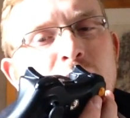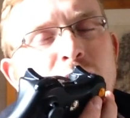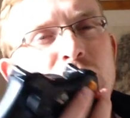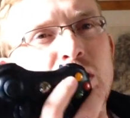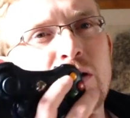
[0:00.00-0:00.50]

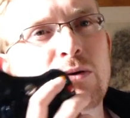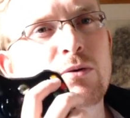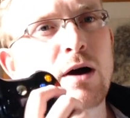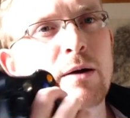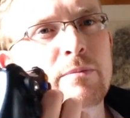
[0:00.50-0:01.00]

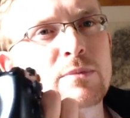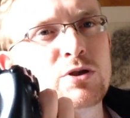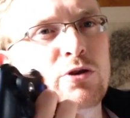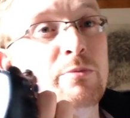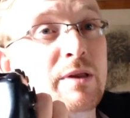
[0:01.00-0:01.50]
So I'm
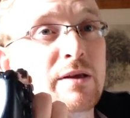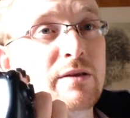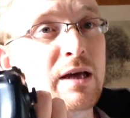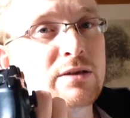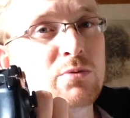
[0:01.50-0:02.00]
assuming
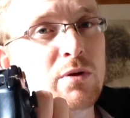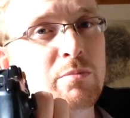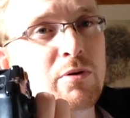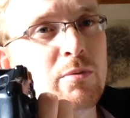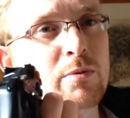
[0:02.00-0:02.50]
that that's what the
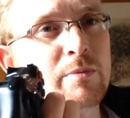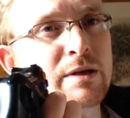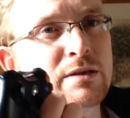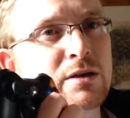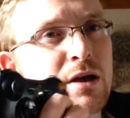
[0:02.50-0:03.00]
problem
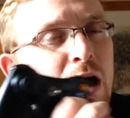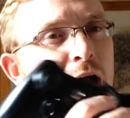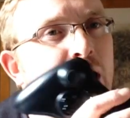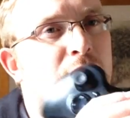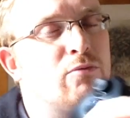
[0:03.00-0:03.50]
is.
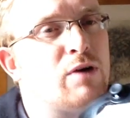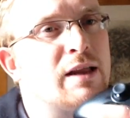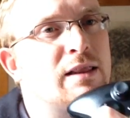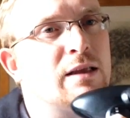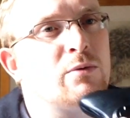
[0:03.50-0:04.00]
The
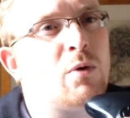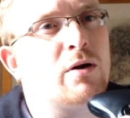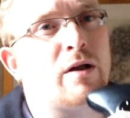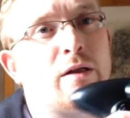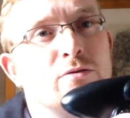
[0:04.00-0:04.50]
rattling
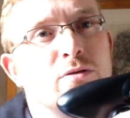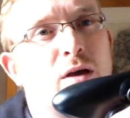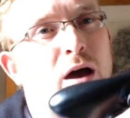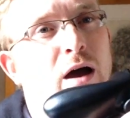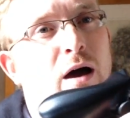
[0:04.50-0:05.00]
one
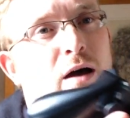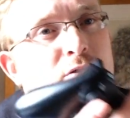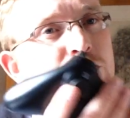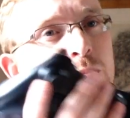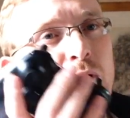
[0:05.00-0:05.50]
I'll
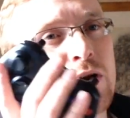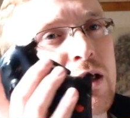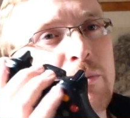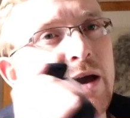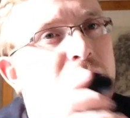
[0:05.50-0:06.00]
just put on
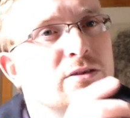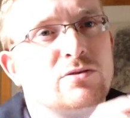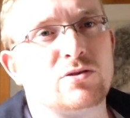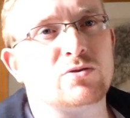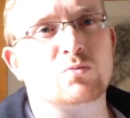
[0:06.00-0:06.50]
eBay, it
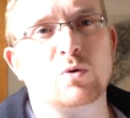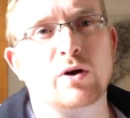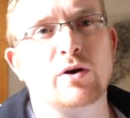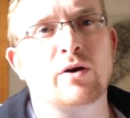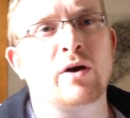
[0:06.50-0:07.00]
doesn't
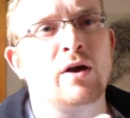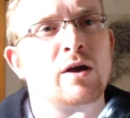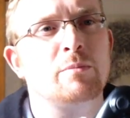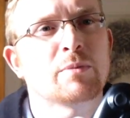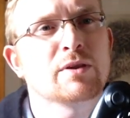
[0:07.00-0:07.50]
work.
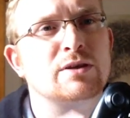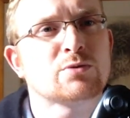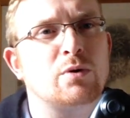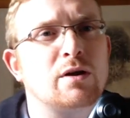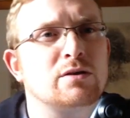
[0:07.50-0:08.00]
But
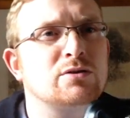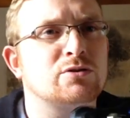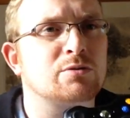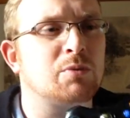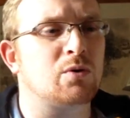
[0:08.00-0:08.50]
this one I'll do
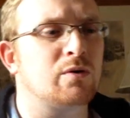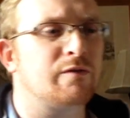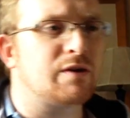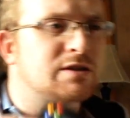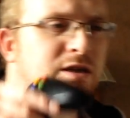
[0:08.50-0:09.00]
some more
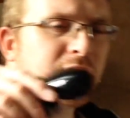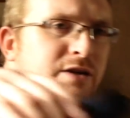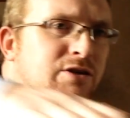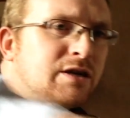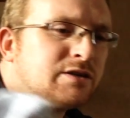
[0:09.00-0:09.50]

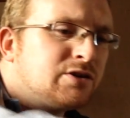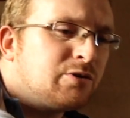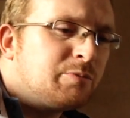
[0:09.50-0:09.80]
investigation into.